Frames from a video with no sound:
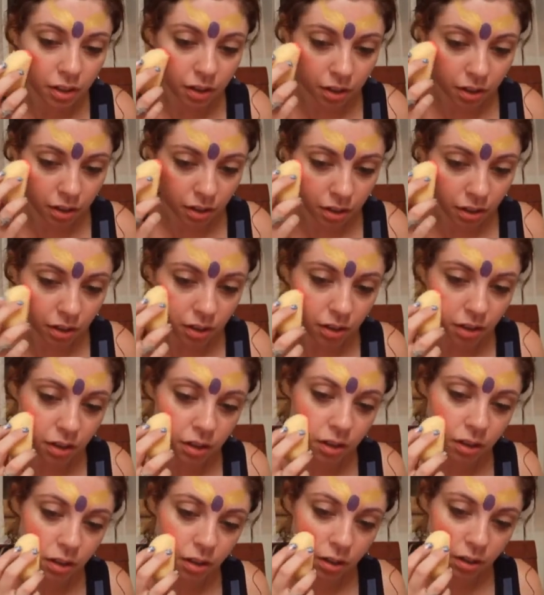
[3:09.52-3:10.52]

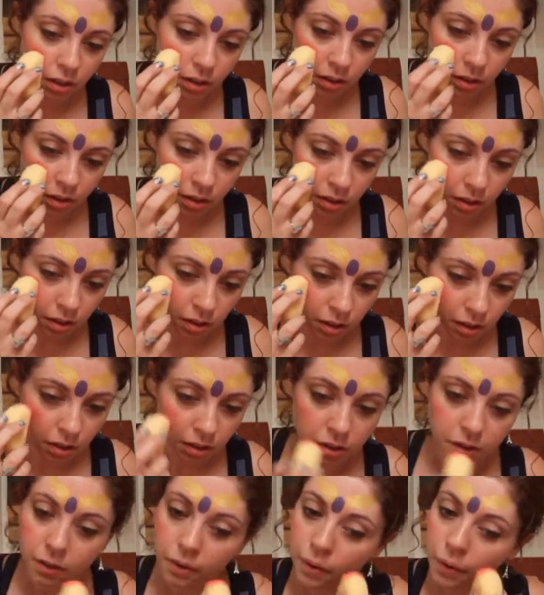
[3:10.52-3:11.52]

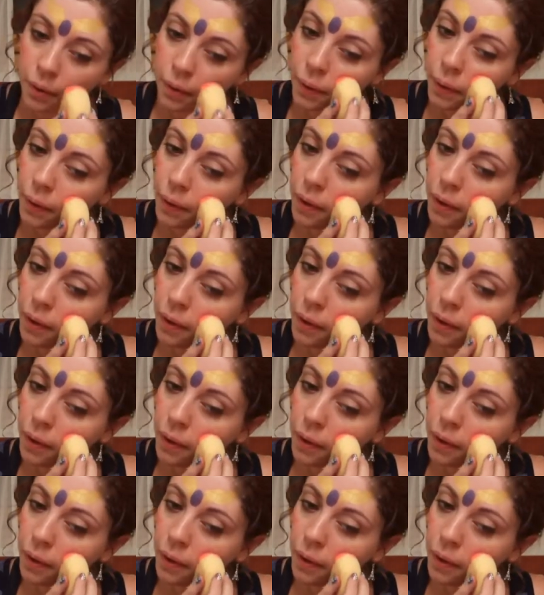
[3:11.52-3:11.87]
No one is speaking in this clip.